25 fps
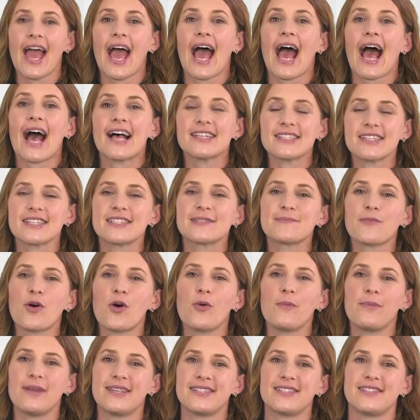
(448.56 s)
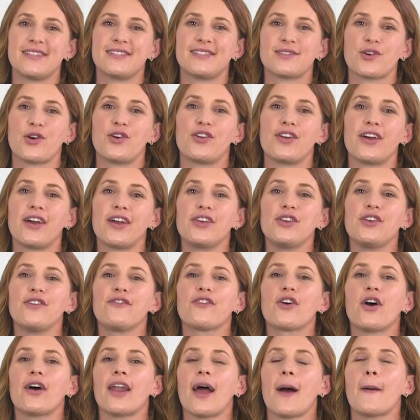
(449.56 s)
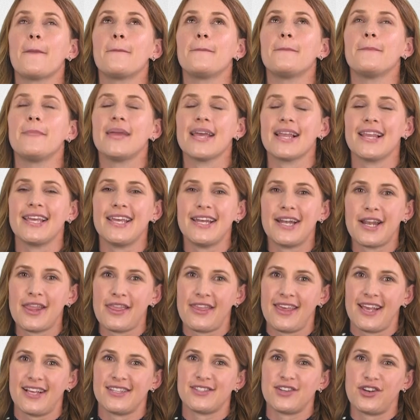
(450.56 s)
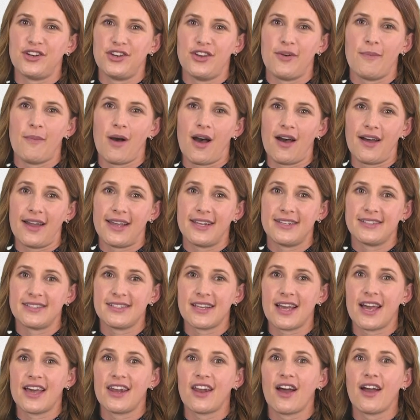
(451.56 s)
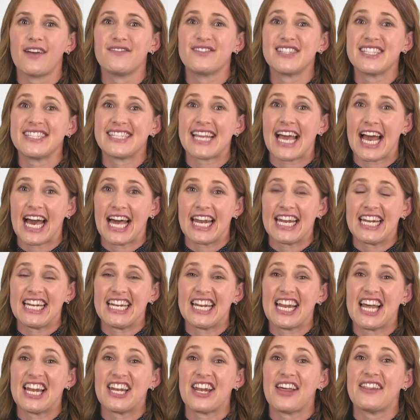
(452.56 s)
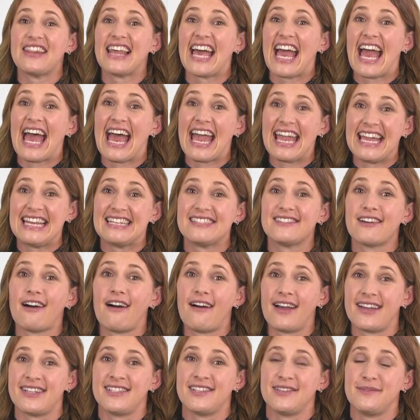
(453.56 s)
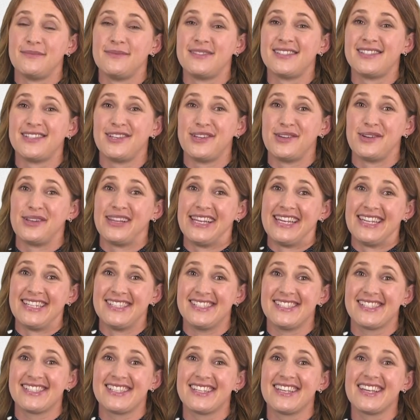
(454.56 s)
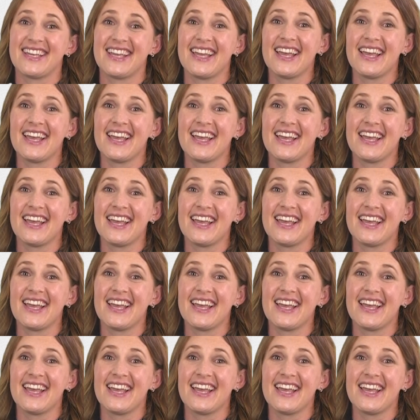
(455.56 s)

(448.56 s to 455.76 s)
As a small business owner, you've got a million things on your mind, and I've just added another 8 items to your list.